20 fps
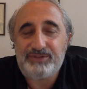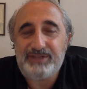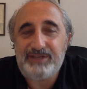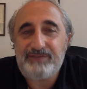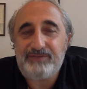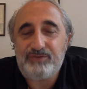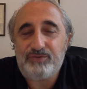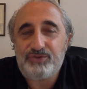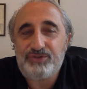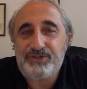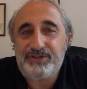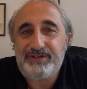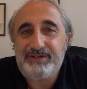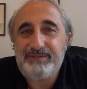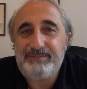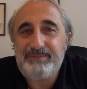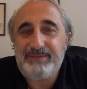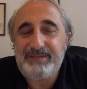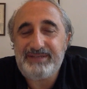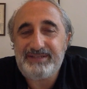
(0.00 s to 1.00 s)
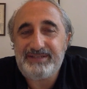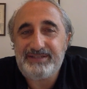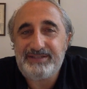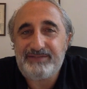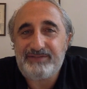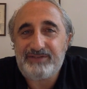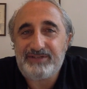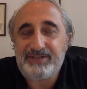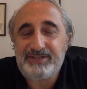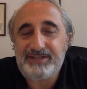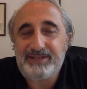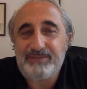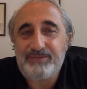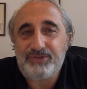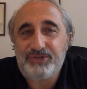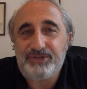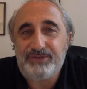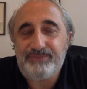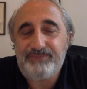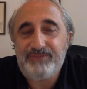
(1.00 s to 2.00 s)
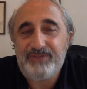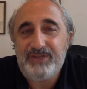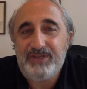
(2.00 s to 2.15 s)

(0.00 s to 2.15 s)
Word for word: The Evolutionary Bases of Consumption.